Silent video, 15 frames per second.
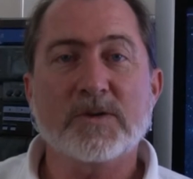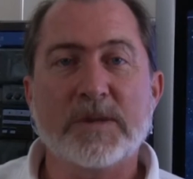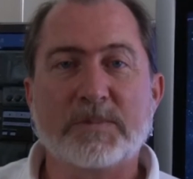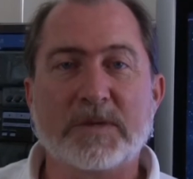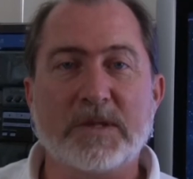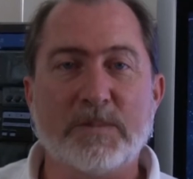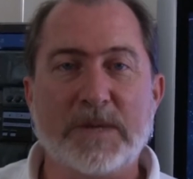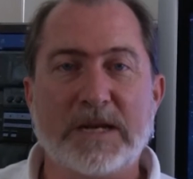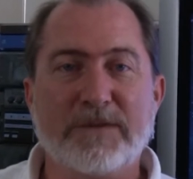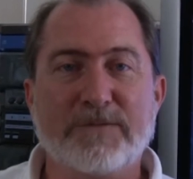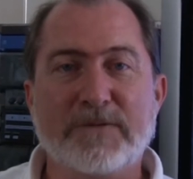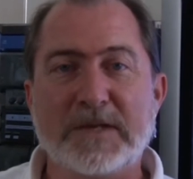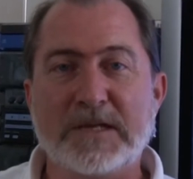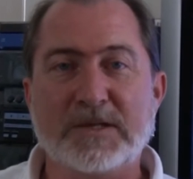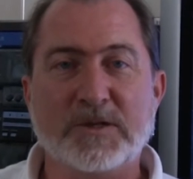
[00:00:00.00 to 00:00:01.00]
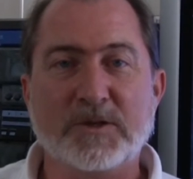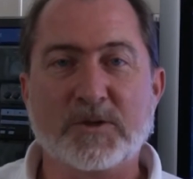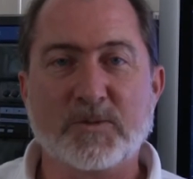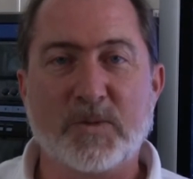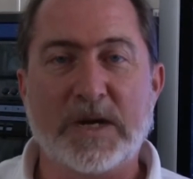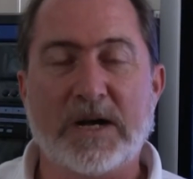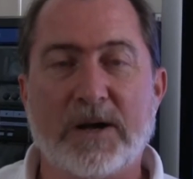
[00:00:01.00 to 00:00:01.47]
up to the minute feeds
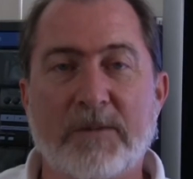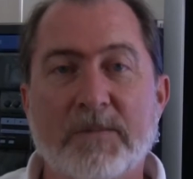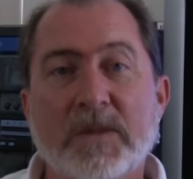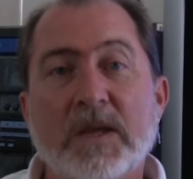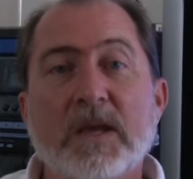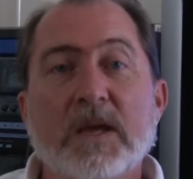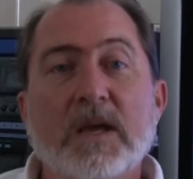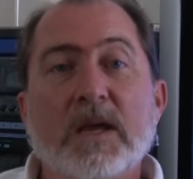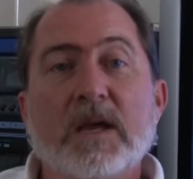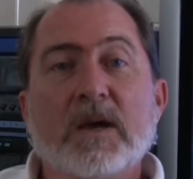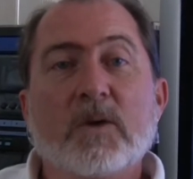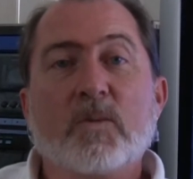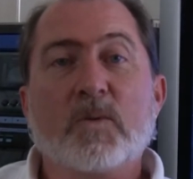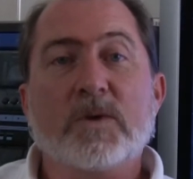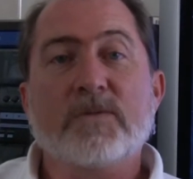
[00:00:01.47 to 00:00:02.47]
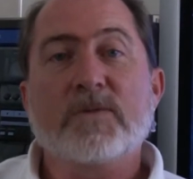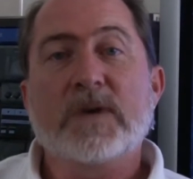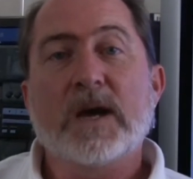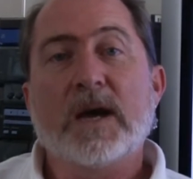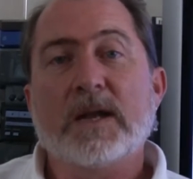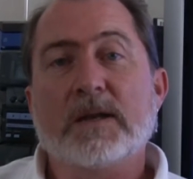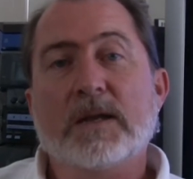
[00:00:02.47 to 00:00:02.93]
as well. We've
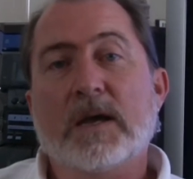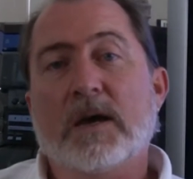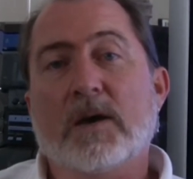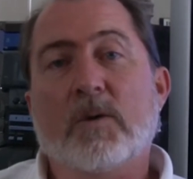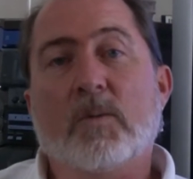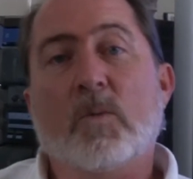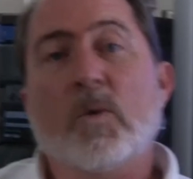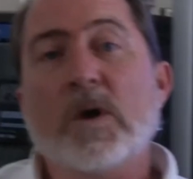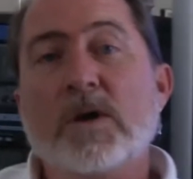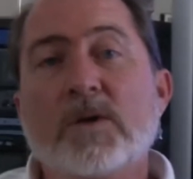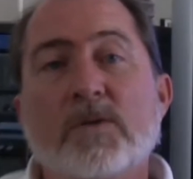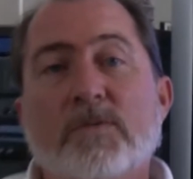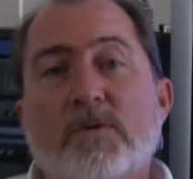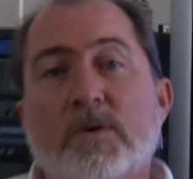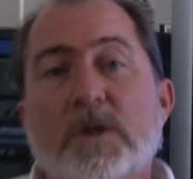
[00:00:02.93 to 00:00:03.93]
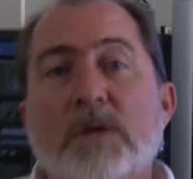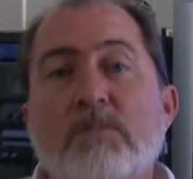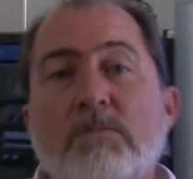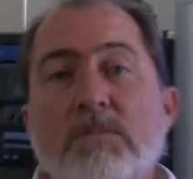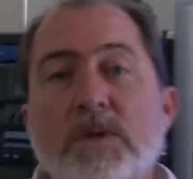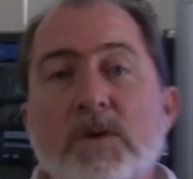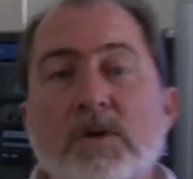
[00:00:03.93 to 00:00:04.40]
got a wonderful
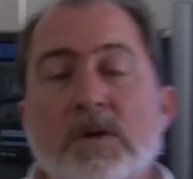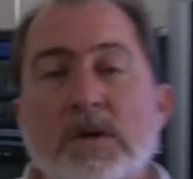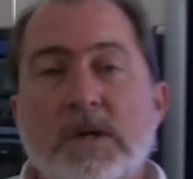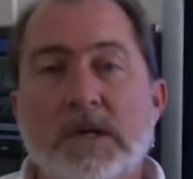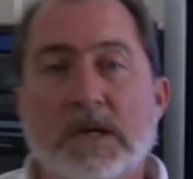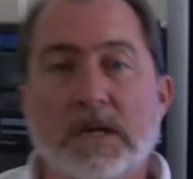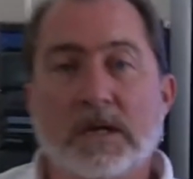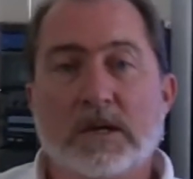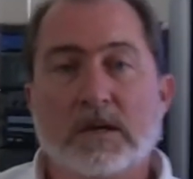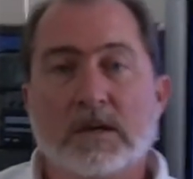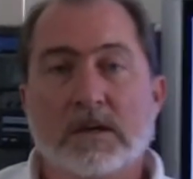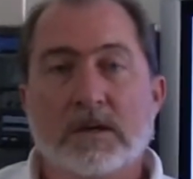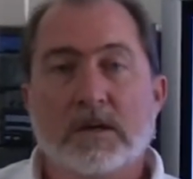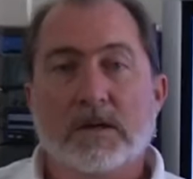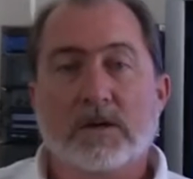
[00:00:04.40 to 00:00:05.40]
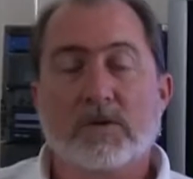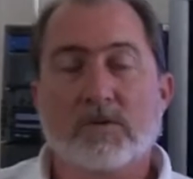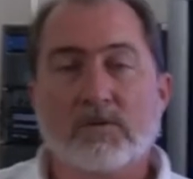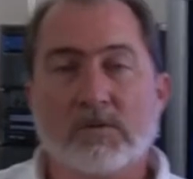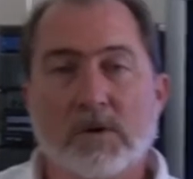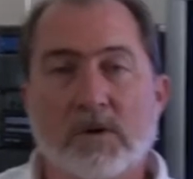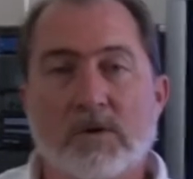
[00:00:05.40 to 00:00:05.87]
community
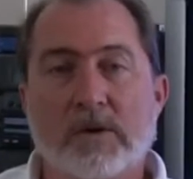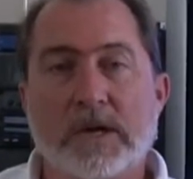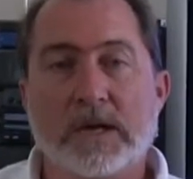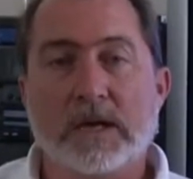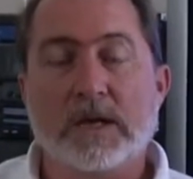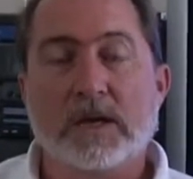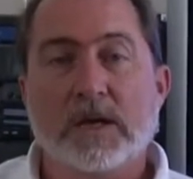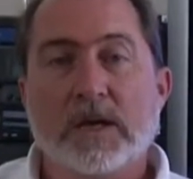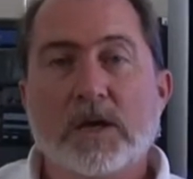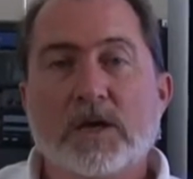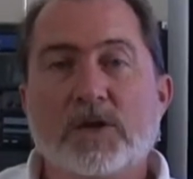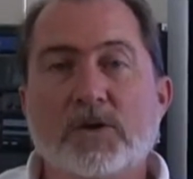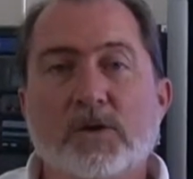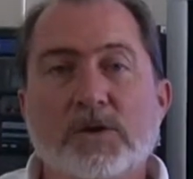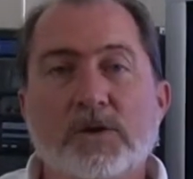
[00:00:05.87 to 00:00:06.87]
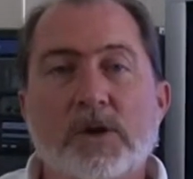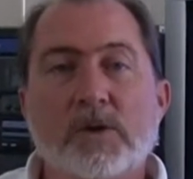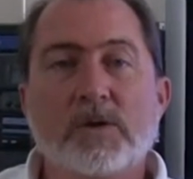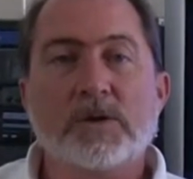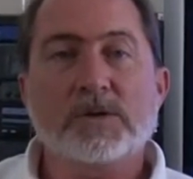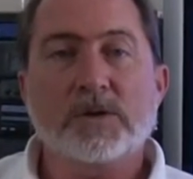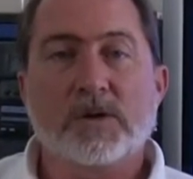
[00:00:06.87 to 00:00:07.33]
growing You'll
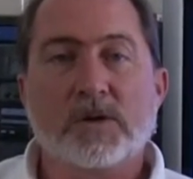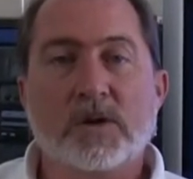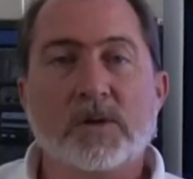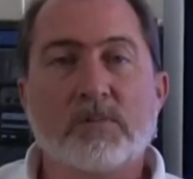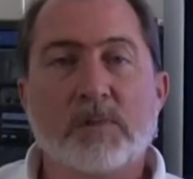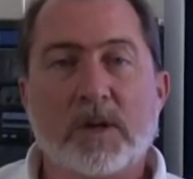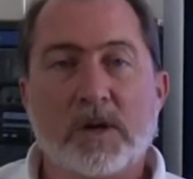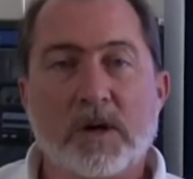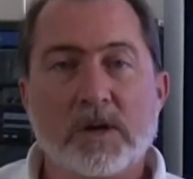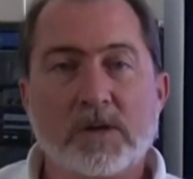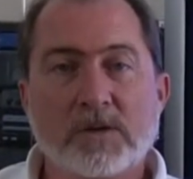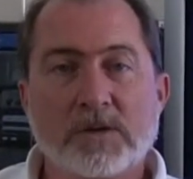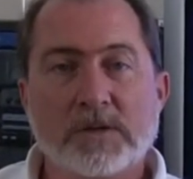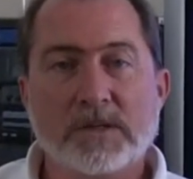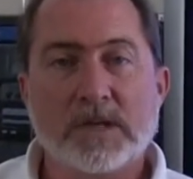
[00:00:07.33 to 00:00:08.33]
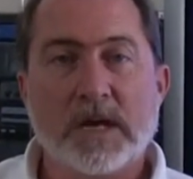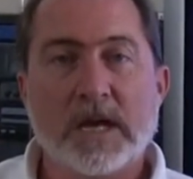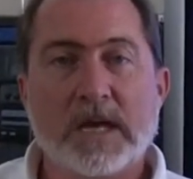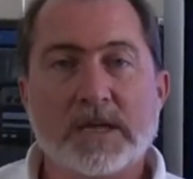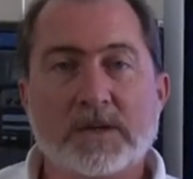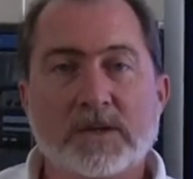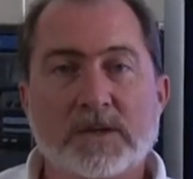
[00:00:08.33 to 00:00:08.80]
notice on our blogger
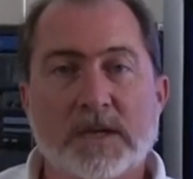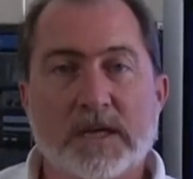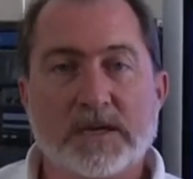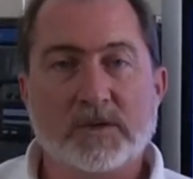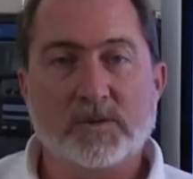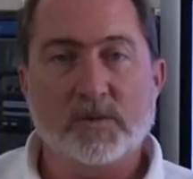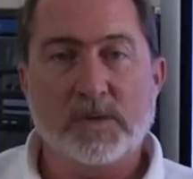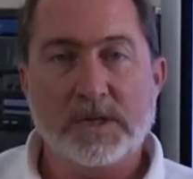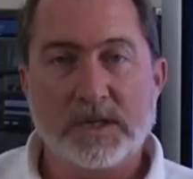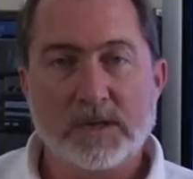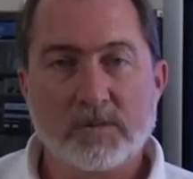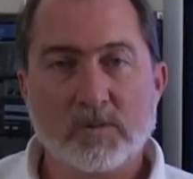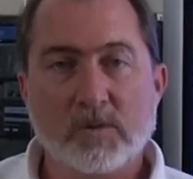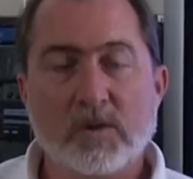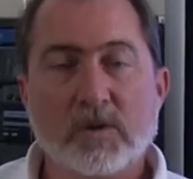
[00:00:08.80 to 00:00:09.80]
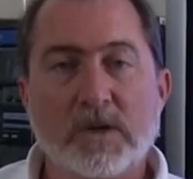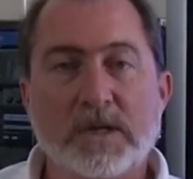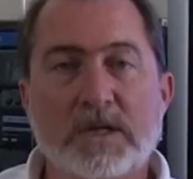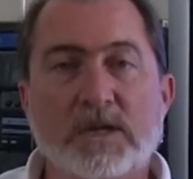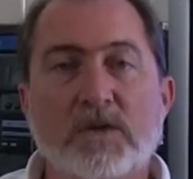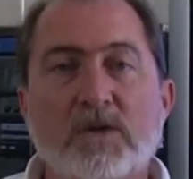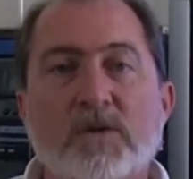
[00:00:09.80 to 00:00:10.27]
sites, as we get
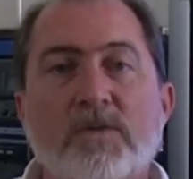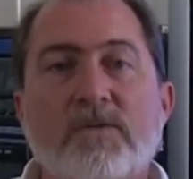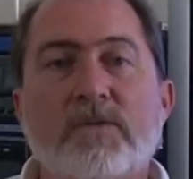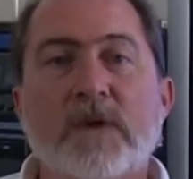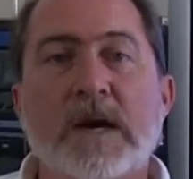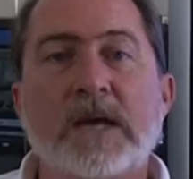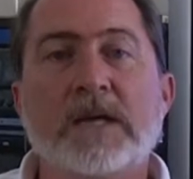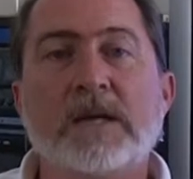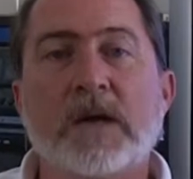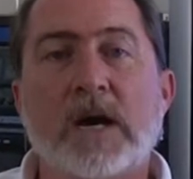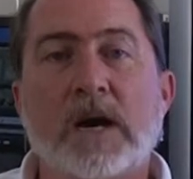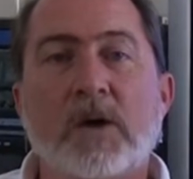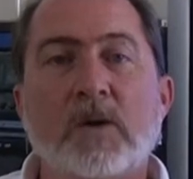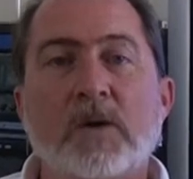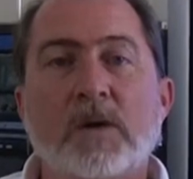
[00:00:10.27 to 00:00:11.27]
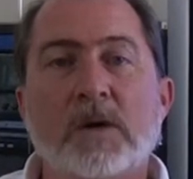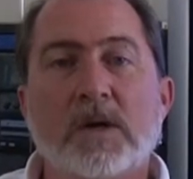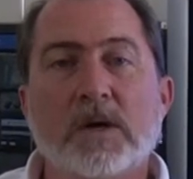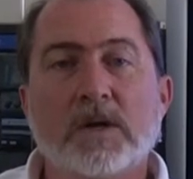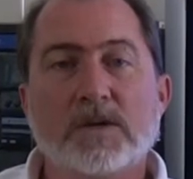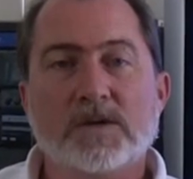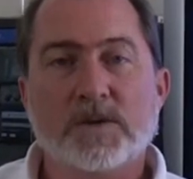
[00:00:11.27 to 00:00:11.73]
rolling, you'll find our
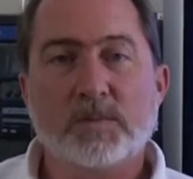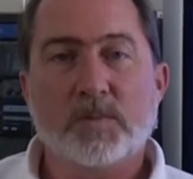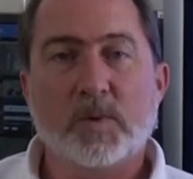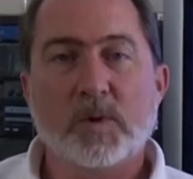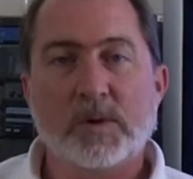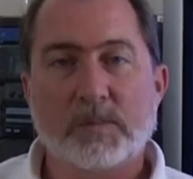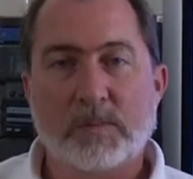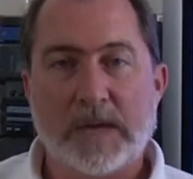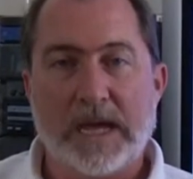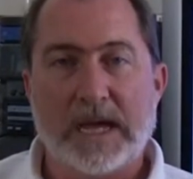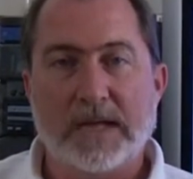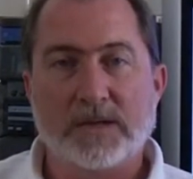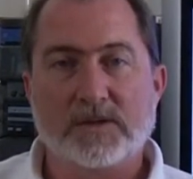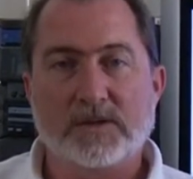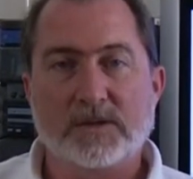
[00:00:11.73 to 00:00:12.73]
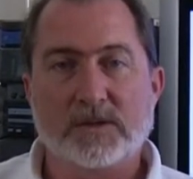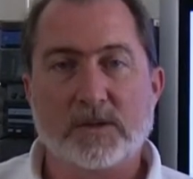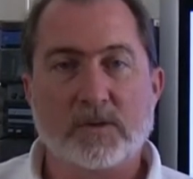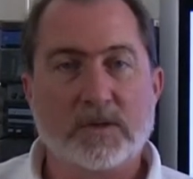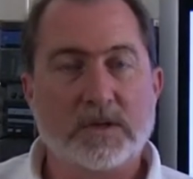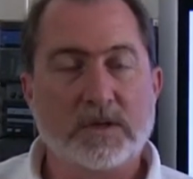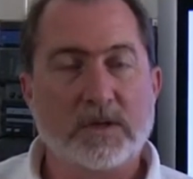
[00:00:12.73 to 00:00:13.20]
support badge
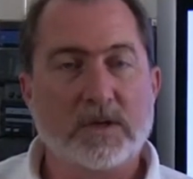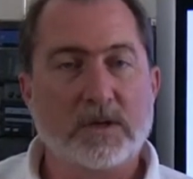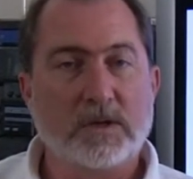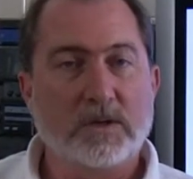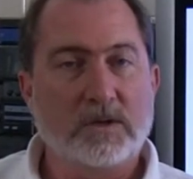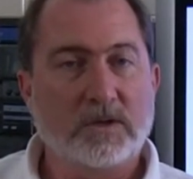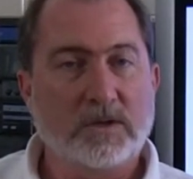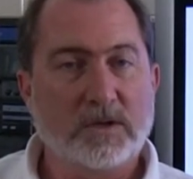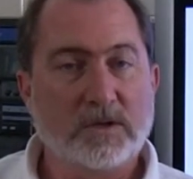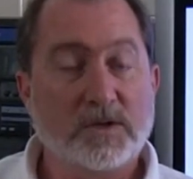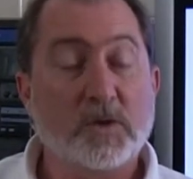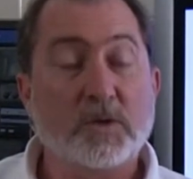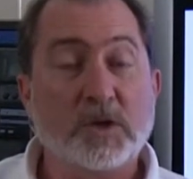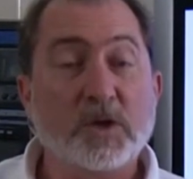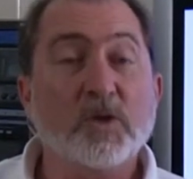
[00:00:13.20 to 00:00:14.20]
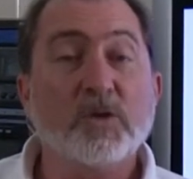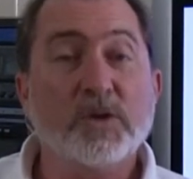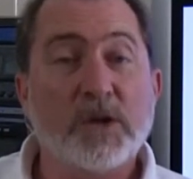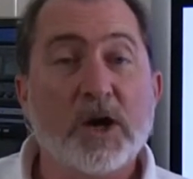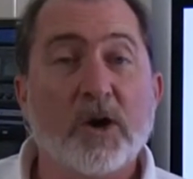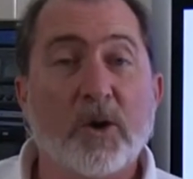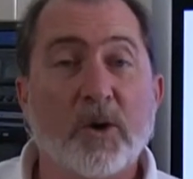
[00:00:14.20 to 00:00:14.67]
so that, the, so that you'll
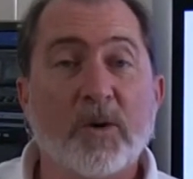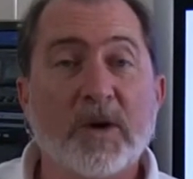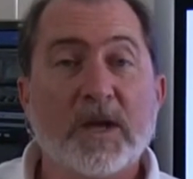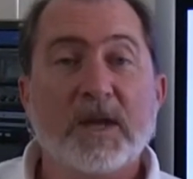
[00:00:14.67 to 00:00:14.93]
know